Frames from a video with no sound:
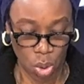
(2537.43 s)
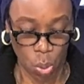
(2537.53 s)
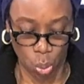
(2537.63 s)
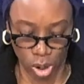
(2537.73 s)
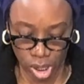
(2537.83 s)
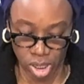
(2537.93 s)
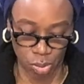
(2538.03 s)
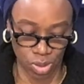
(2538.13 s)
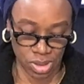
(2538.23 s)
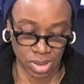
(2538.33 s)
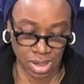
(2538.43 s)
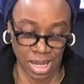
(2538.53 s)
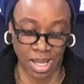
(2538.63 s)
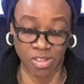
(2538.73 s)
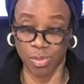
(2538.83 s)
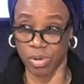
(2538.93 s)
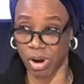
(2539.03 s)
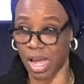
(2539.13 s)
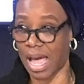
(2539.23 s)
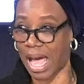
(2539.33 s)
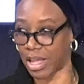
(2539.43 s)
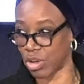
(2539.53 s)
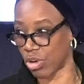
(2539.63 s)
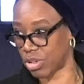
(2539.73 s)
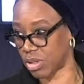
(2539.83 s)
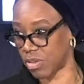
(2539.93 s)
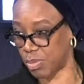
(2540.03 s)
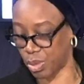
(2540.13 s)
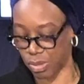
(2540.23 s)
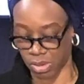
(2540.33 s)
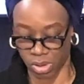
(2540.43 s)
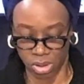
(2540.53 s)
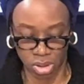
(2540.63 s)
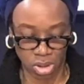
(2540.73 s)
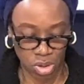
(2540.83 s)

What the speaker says: working with the diaspora at your disposal